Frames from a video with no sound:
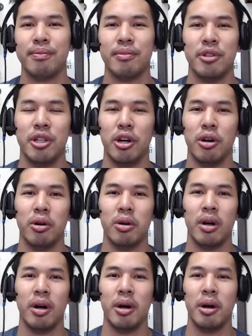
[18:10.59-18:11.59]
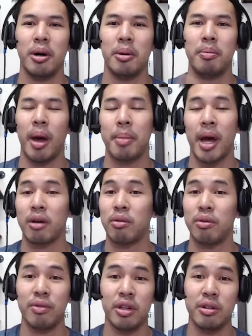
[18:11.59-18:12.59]
you know, uh, backpack
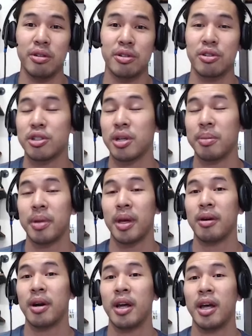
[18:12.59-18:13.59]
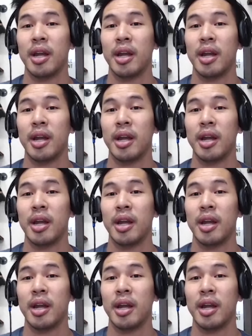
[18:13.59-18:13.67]
reviews or something, right?